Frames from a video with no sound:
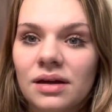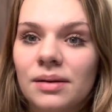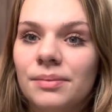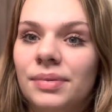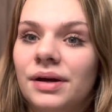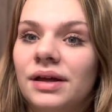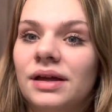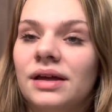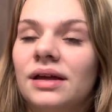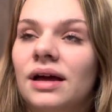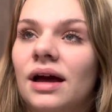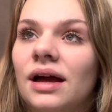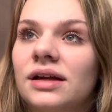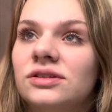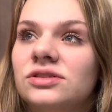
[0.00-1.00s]
but
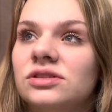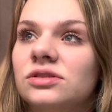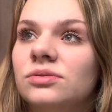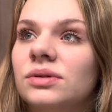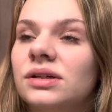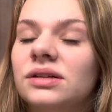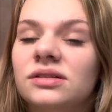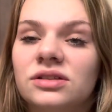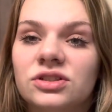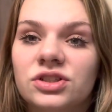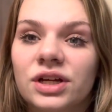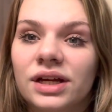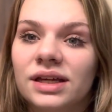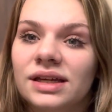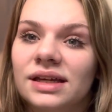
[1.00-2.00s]
I just wanted to
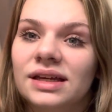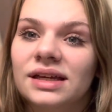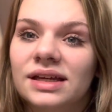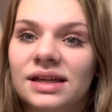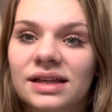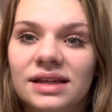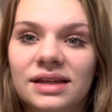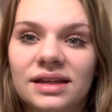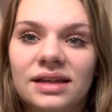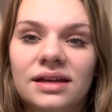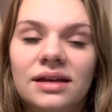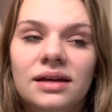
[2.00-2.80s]
check in